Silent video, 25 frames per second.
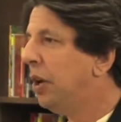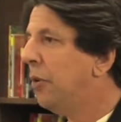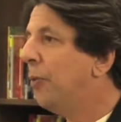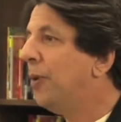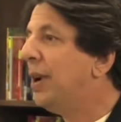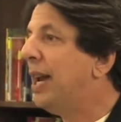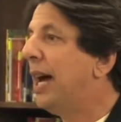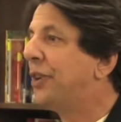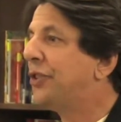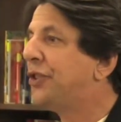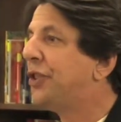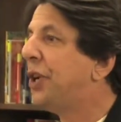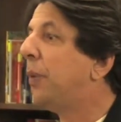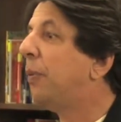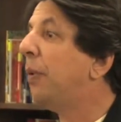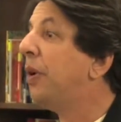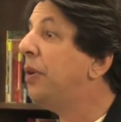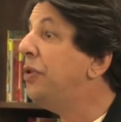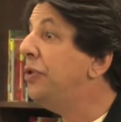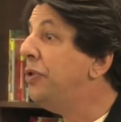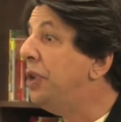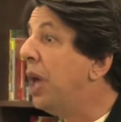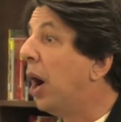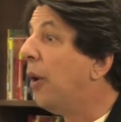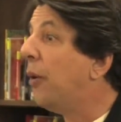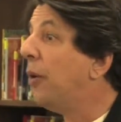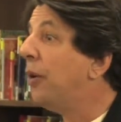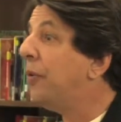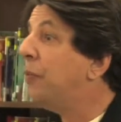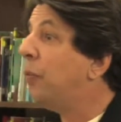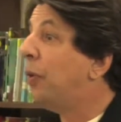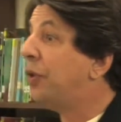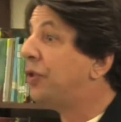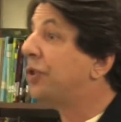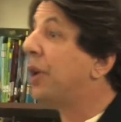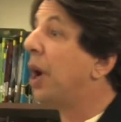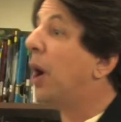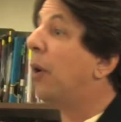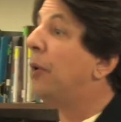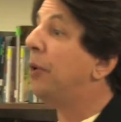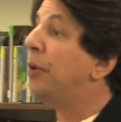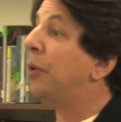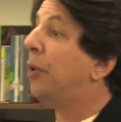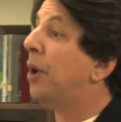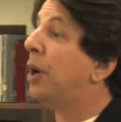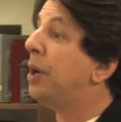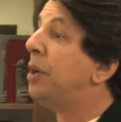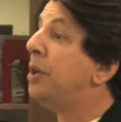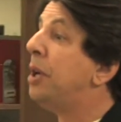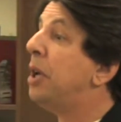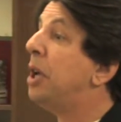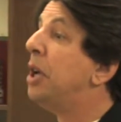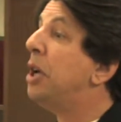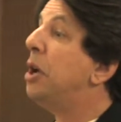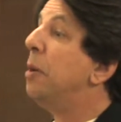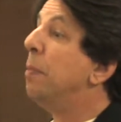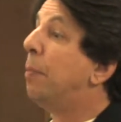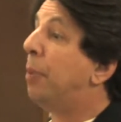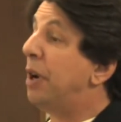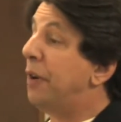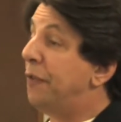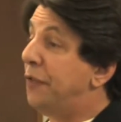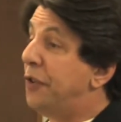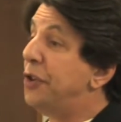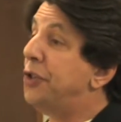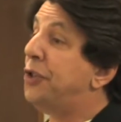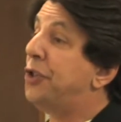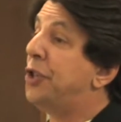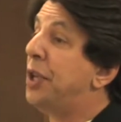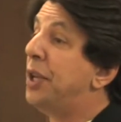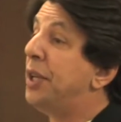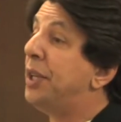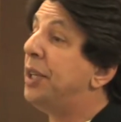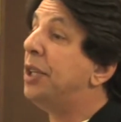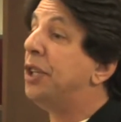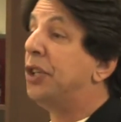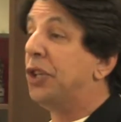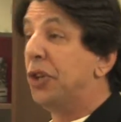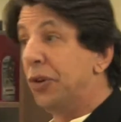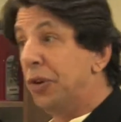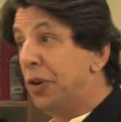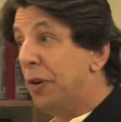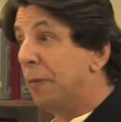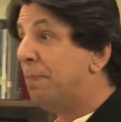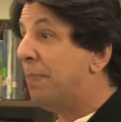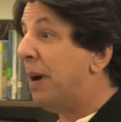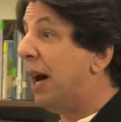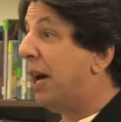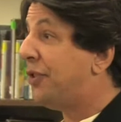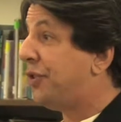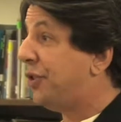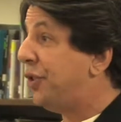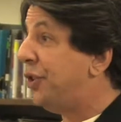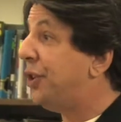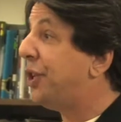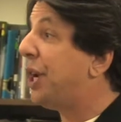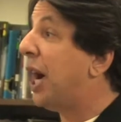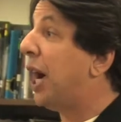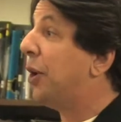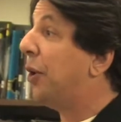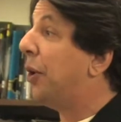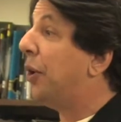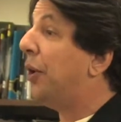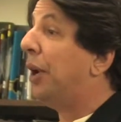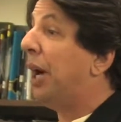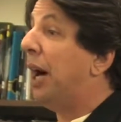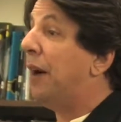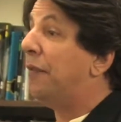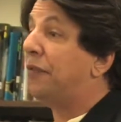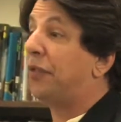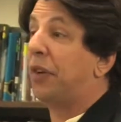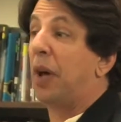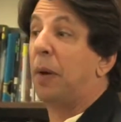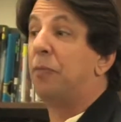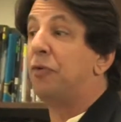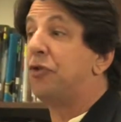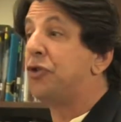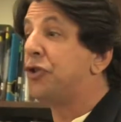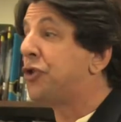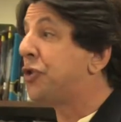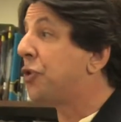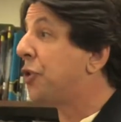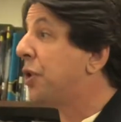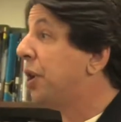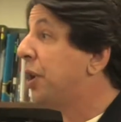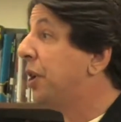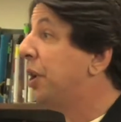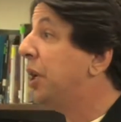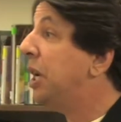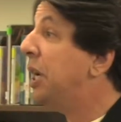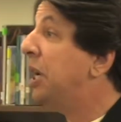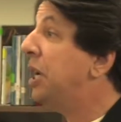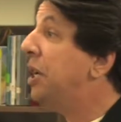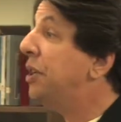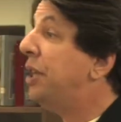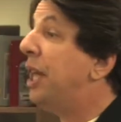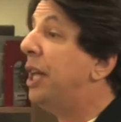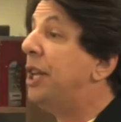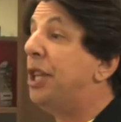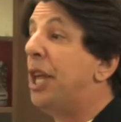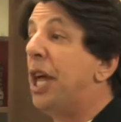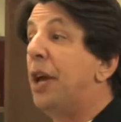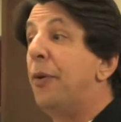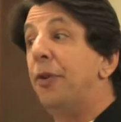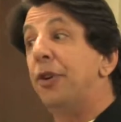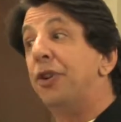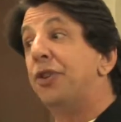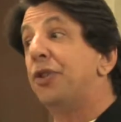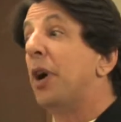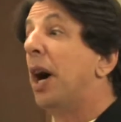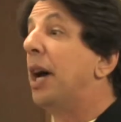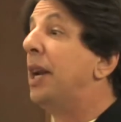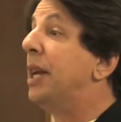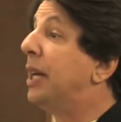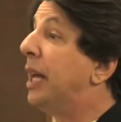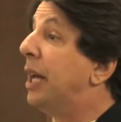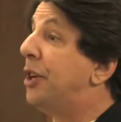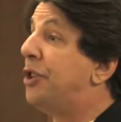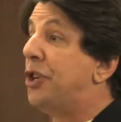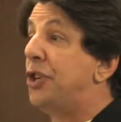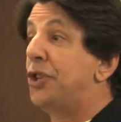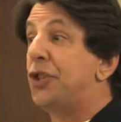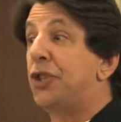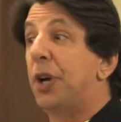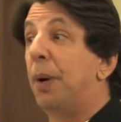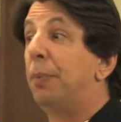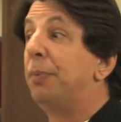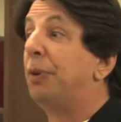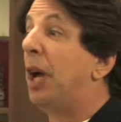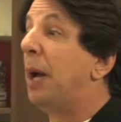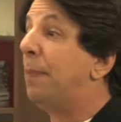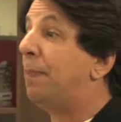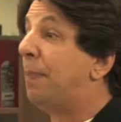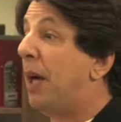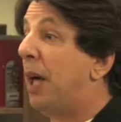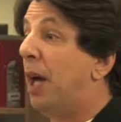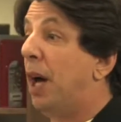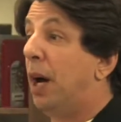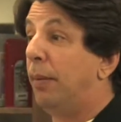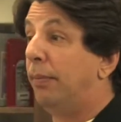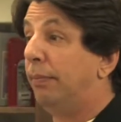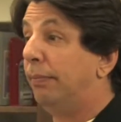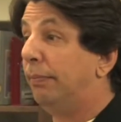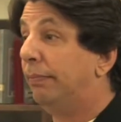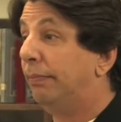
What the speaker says: without someone knowing what's going on. But if you did do your best and you got all F's, I'm sure they would try to get you some type of help.